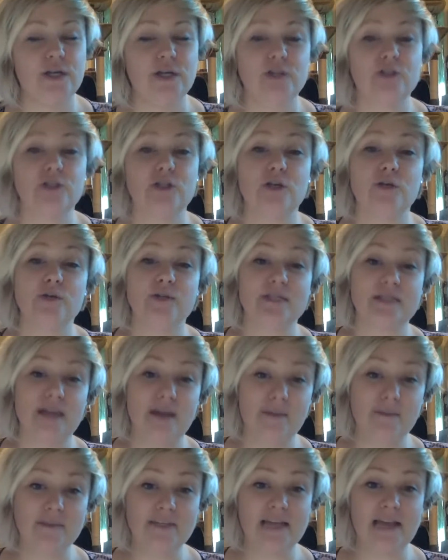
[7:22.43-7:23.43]
So
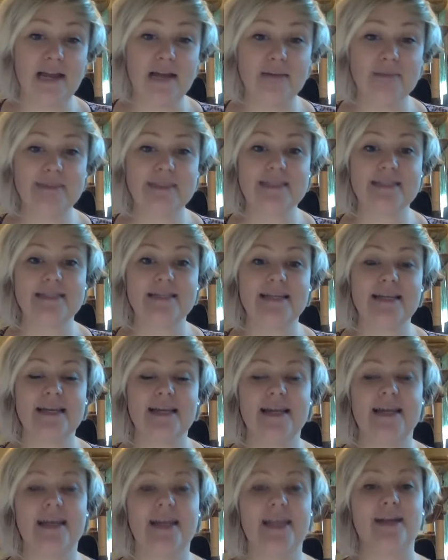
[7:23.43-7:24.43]
sometimes
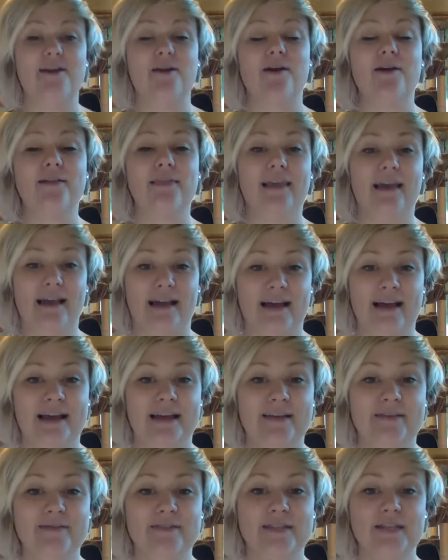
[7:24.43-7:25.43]
in our
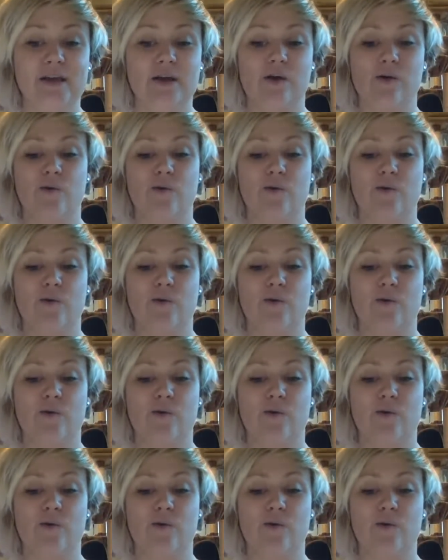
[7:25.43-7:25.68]
lives,